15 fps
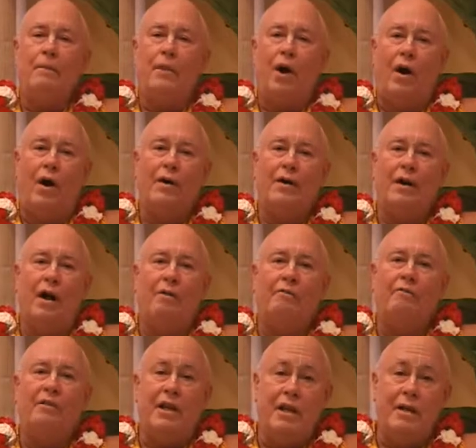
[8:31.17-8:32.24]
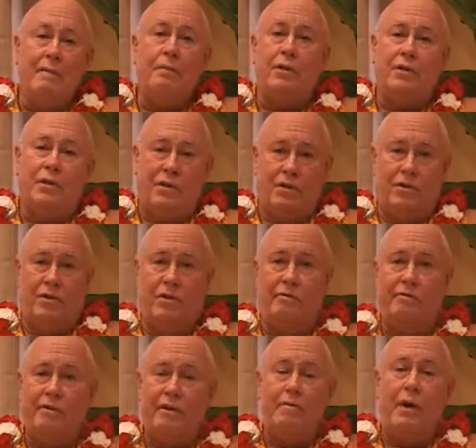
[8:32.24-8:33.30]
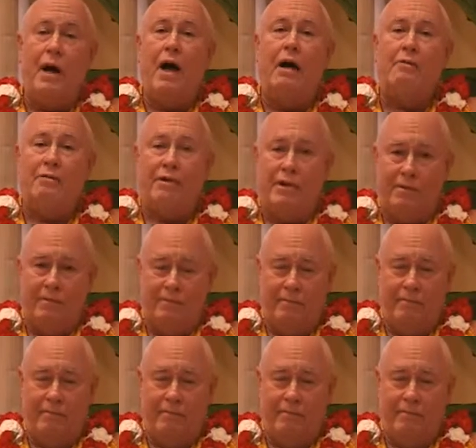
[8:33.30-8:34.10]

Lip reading: part of the impetus, the vibhava,